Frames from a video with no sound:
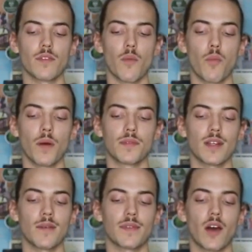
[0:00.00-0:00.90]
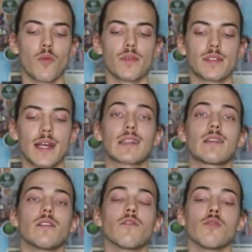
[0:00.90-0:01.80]
that pops up to help
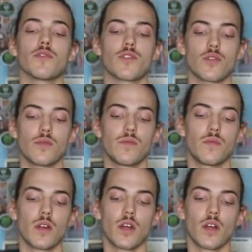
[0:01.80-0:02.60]
protect the aroma tube.